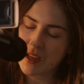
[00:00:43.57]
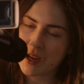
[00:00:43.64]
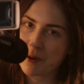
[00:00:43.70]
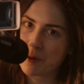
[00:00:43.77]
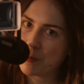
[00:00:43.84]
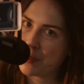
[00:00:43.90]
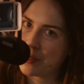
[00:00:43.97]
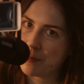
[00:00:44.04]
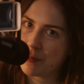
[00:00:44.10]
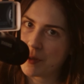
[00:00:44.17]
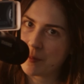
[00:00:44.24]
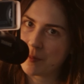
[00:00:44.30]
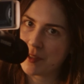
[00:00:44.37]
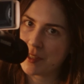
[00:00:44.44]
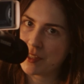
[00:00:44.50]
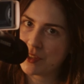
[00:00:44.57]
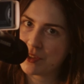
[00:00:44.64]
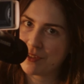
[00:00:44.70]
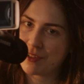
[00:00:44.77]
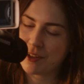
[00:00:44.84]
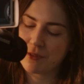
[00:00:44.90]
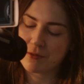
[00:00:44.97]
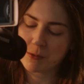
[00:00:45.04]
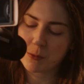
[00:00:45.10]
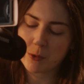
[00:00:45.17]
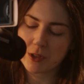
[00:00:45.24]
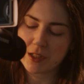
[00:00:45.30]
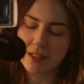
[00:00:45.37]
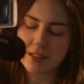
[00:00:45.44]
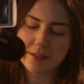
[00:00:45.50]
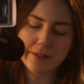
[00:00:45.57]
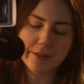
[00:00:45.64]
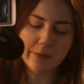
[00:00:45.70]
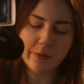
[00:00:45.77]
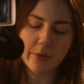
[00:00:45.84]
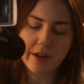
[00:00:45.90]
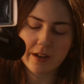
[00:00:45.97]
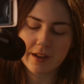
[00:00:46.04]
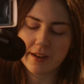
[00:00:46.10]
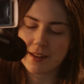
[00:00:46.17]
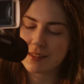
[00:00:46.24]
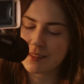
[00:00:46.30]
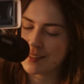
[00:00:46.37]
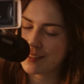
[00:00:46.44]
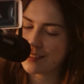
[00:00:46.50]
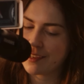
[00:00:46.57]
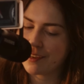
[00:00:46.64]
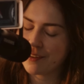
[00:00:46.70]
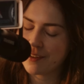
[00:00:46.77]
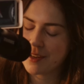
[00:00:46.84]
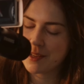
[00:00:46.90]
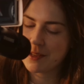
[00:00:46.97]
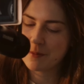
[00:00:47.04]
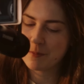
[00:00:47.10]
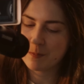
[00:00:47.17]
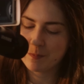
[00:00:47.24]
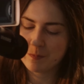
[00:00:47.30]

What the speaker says: will put appropriate trigger warnings when necessary,